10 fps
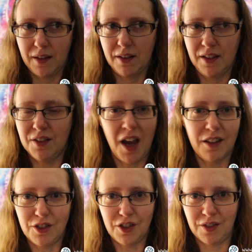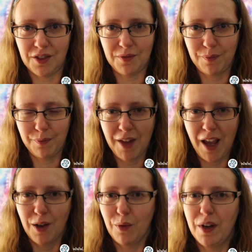intelligence,
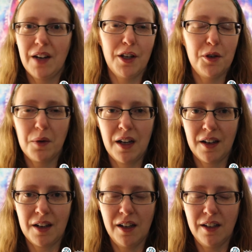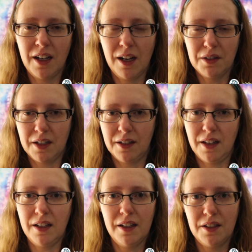whatever you want to call it, out there
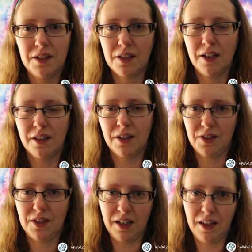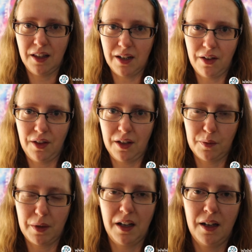that is understanding that everything is
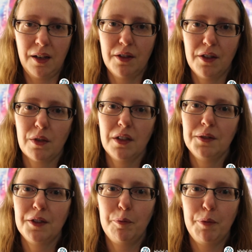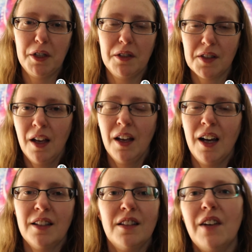working out. This world was built
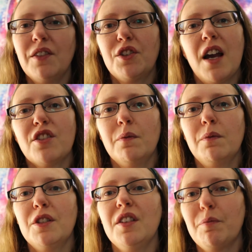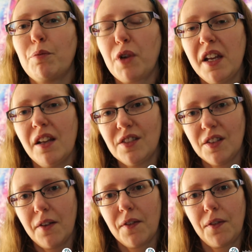on the law of attraction, which brings
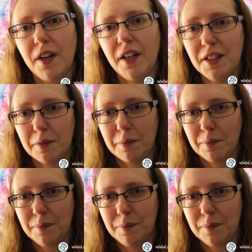freedom.